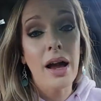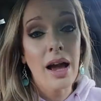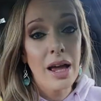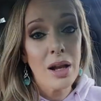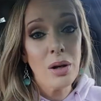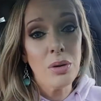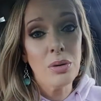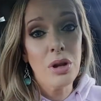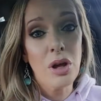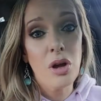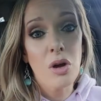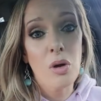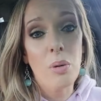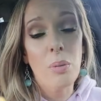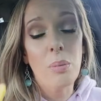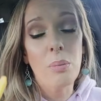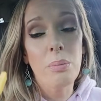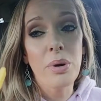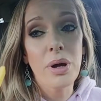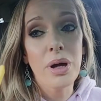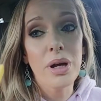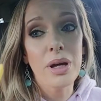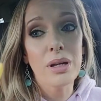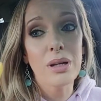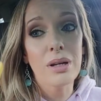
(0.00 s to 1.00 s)
I don't know,
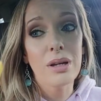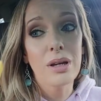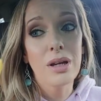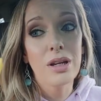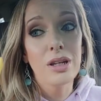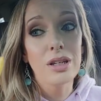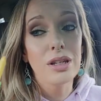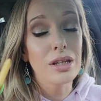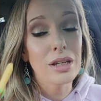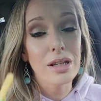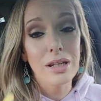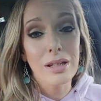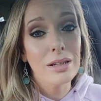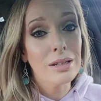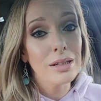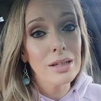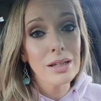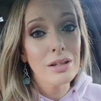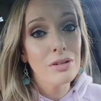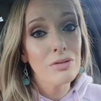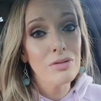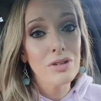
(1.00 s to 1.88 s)
but you didn't get a